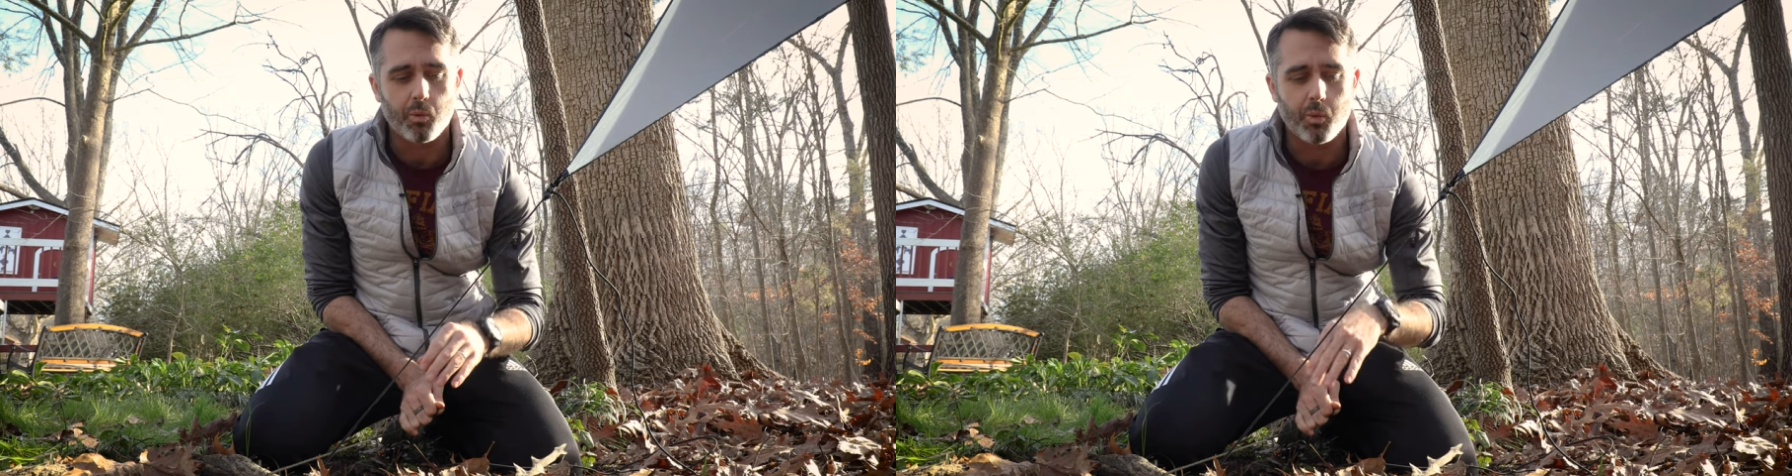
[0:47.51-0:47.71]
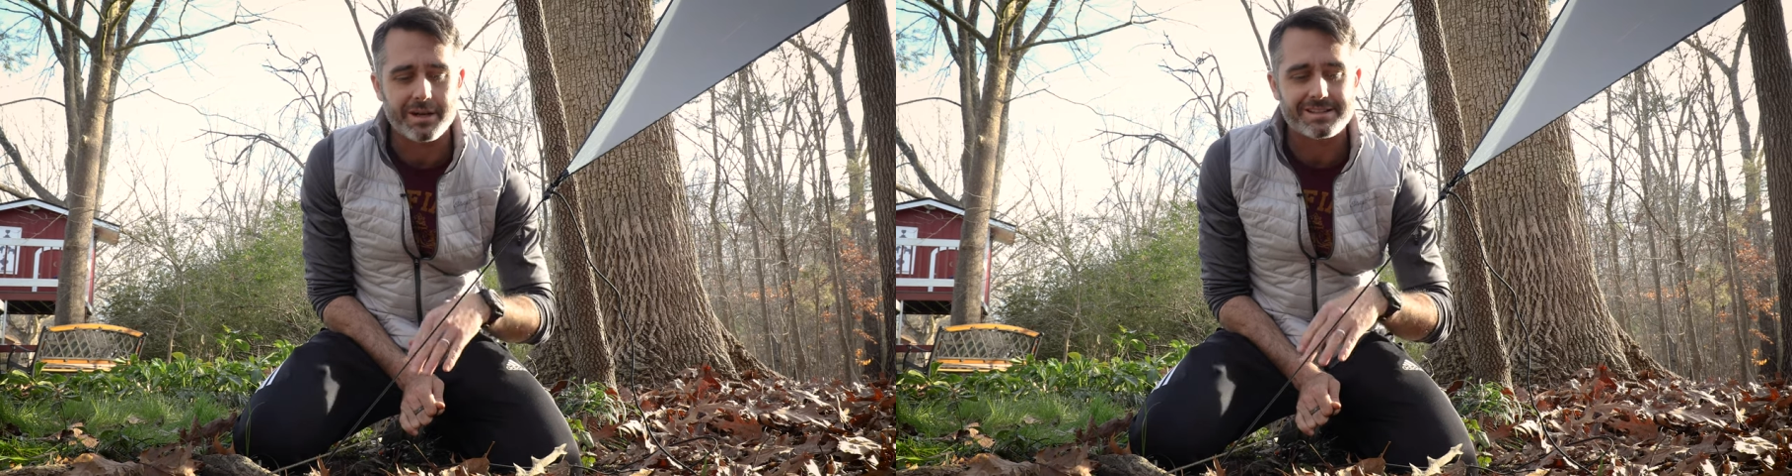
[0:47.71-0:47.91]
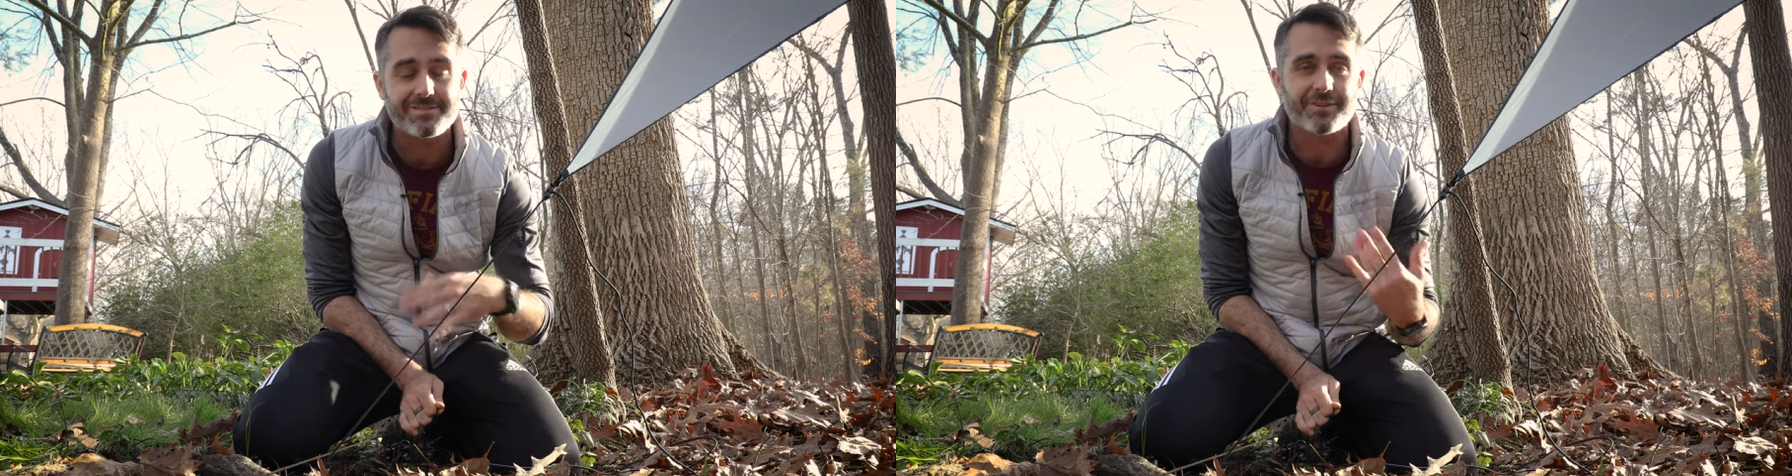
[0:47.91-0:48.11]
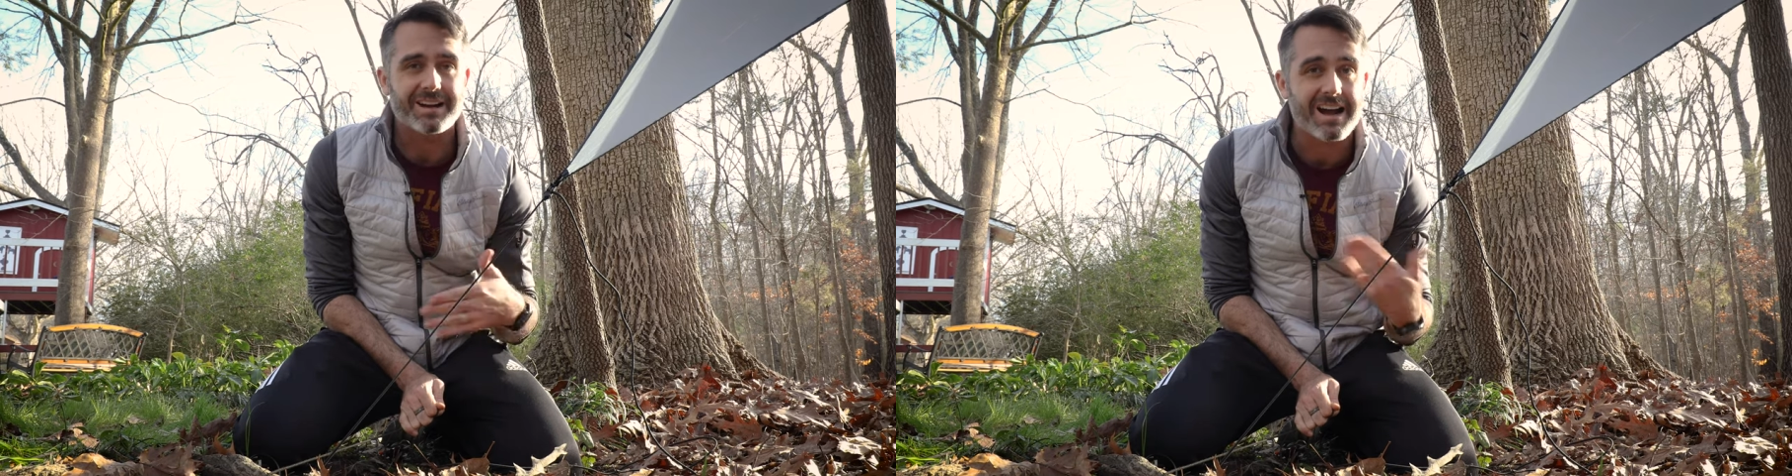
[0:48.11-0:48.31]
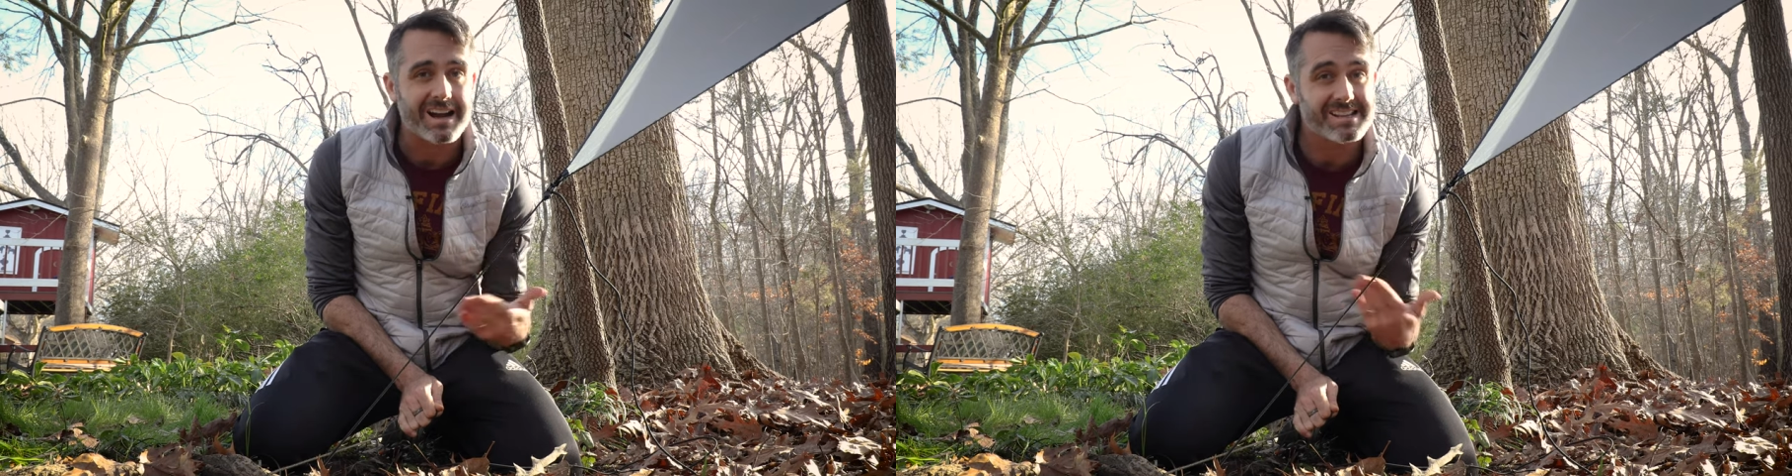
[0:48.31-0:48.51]
what
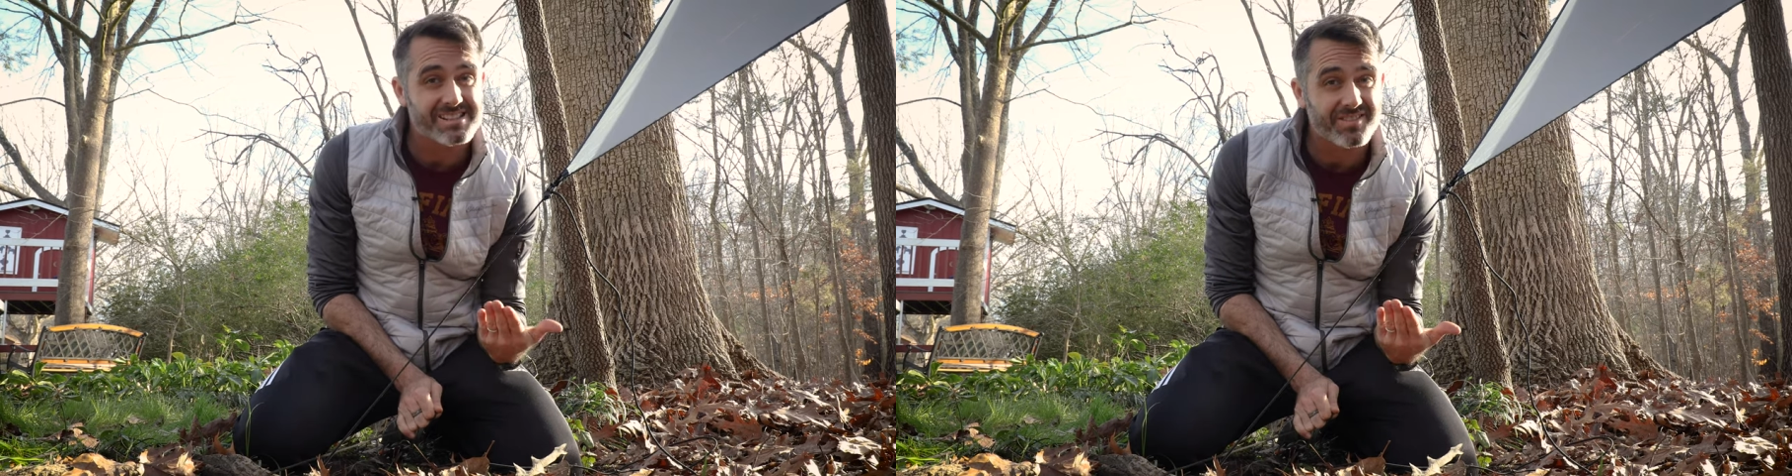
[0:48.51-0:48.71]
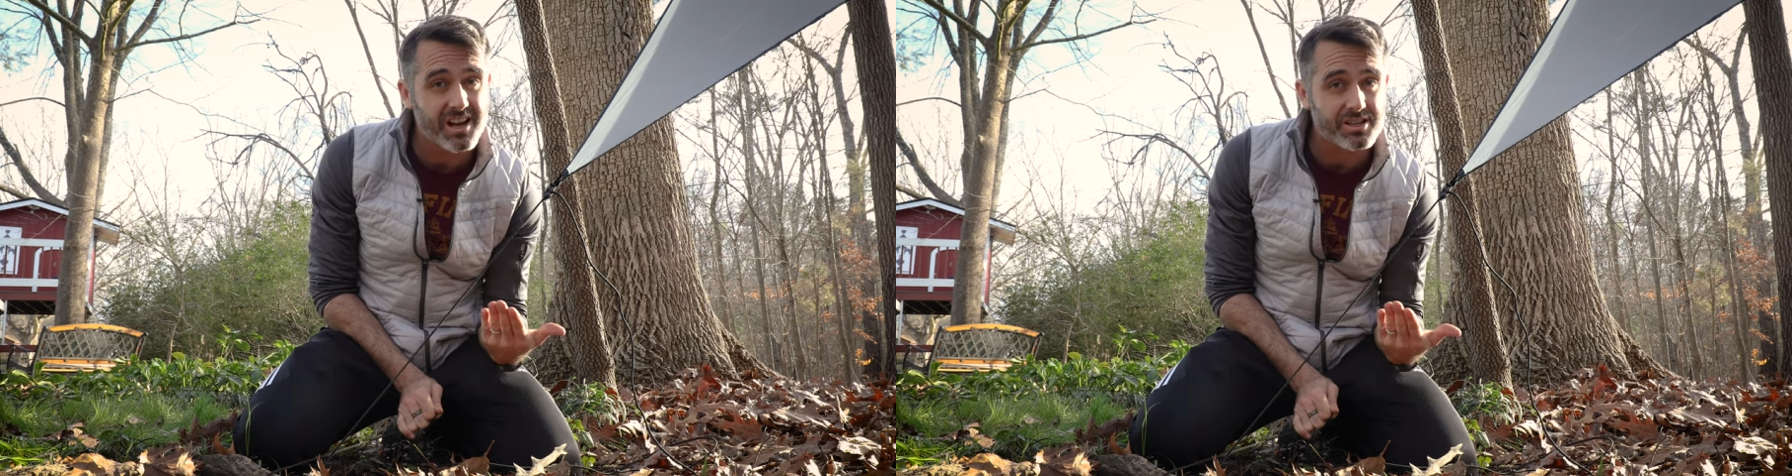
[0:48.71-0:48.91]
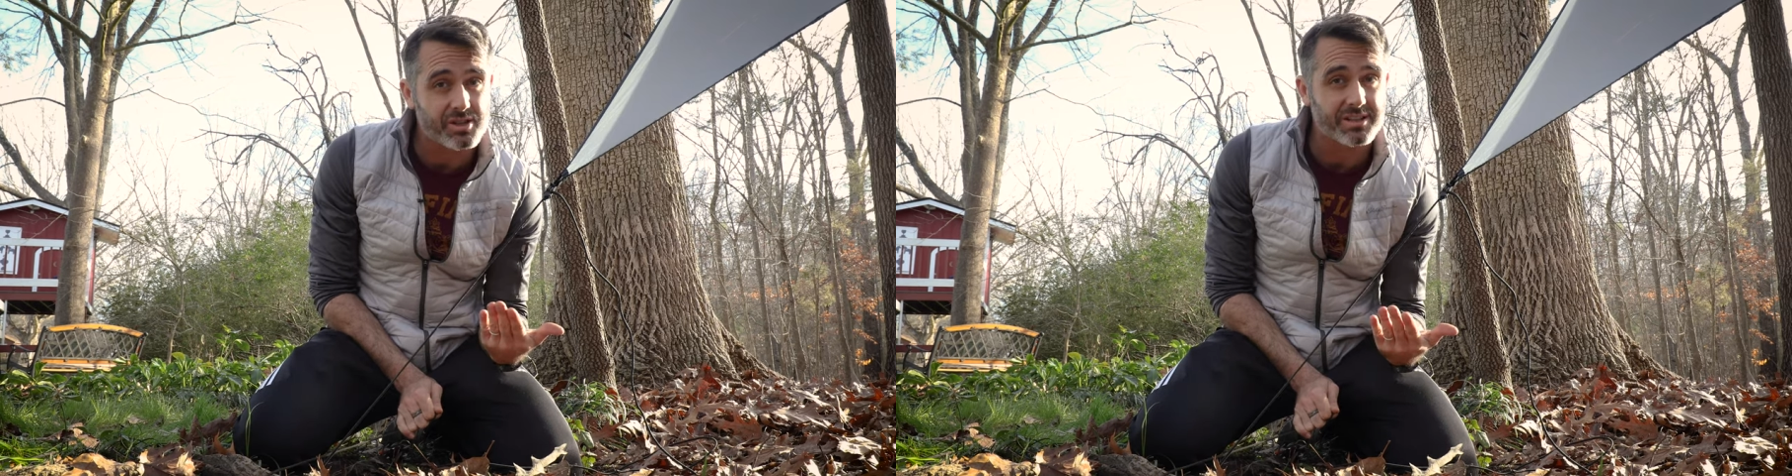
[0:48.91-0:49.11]
different kinds of knots